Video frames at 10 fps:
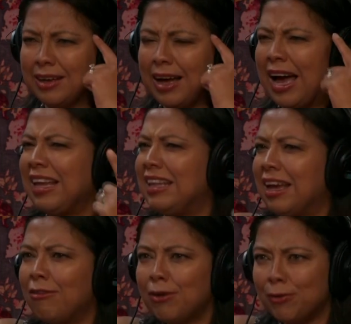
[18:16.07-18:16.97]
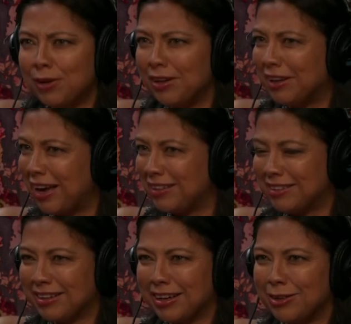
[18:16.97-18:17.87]
I never realized
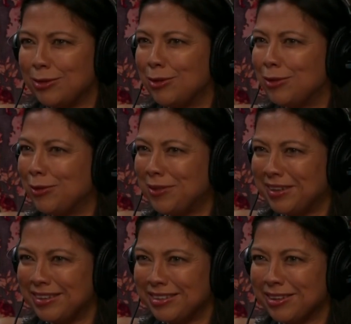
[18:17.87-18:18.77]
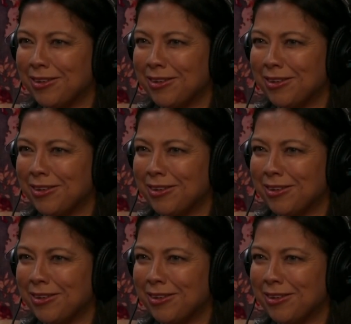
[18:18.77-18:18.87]
that I used to do this.